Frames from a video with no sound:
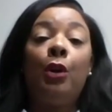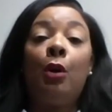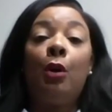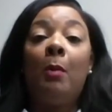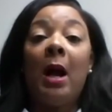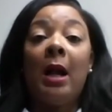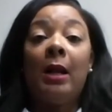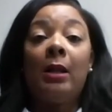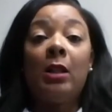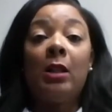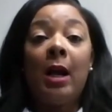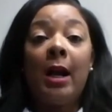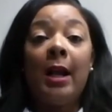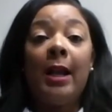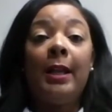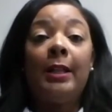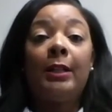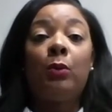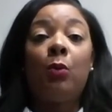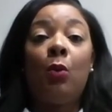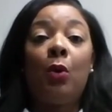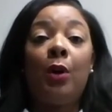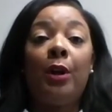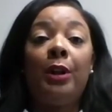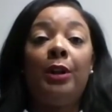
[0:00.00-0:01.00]
my clients
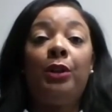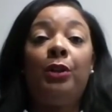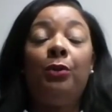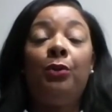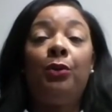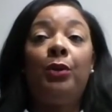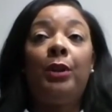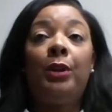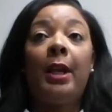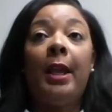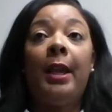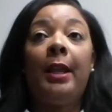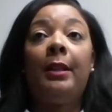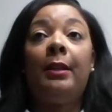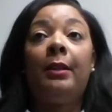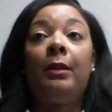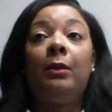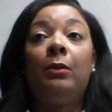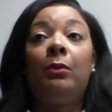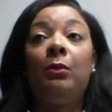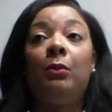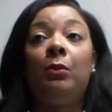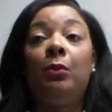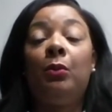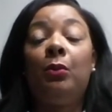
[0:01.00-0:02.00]
wanted to take
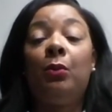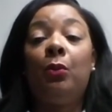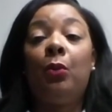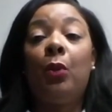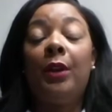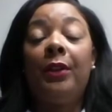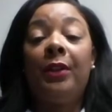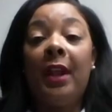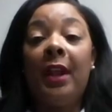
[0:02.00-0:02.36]
what